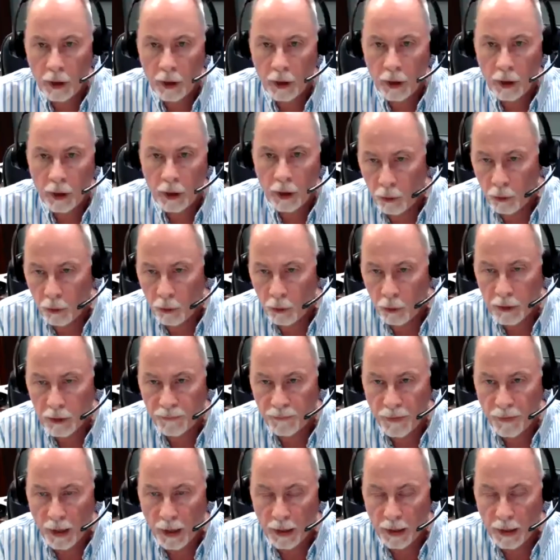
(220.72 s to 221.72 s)
he would be
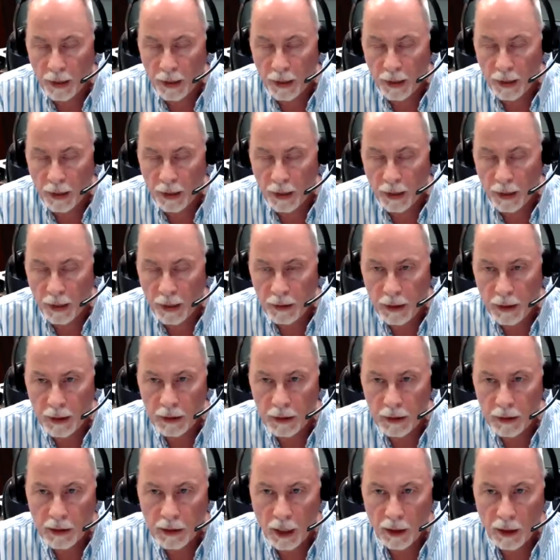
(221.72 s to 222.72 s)
crucified
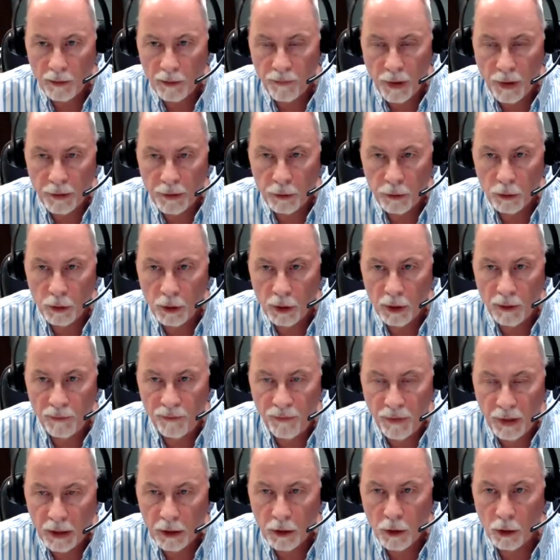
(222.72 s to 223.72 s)
instead of under
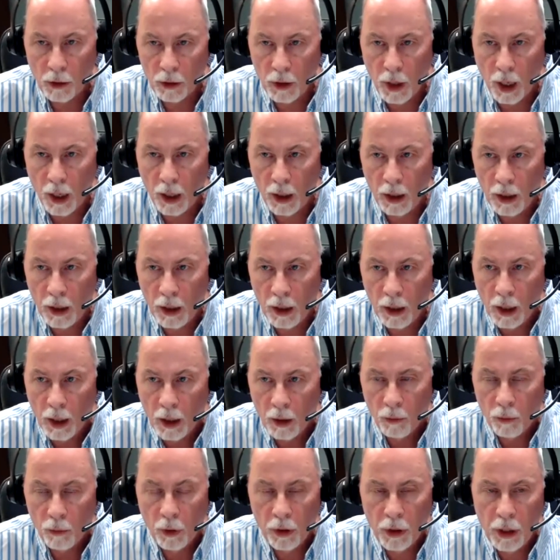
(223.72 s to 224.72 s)
Levitical law,
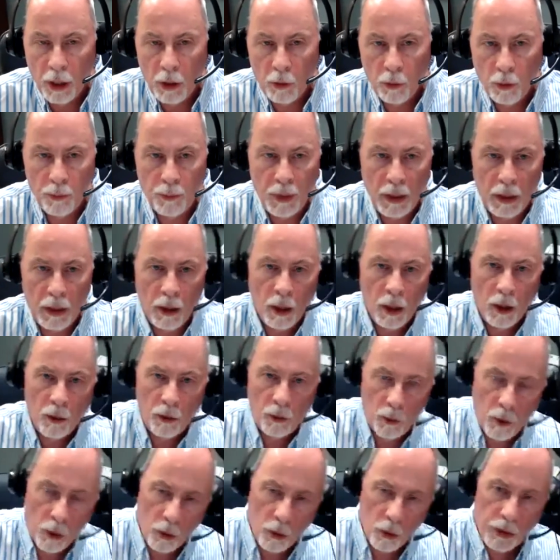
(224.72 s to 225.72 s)
where he would be
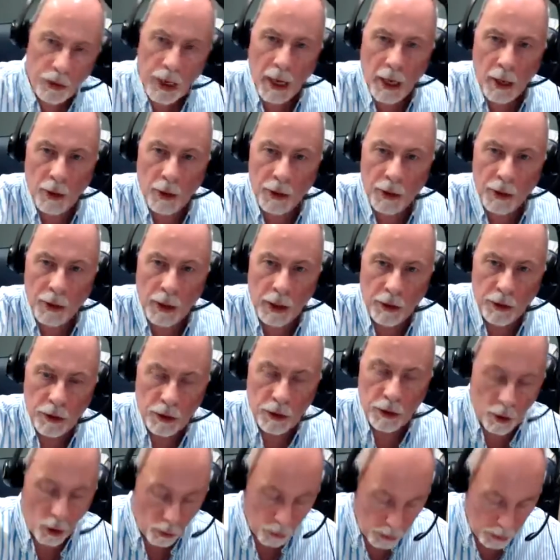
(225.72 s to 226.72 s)
thrown down and
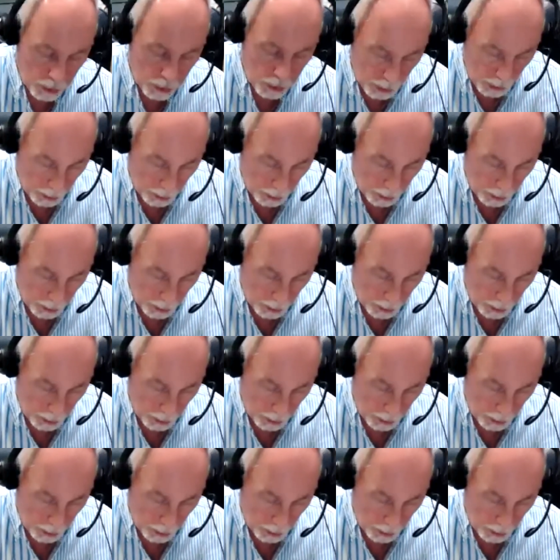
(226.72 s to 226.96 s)
stoned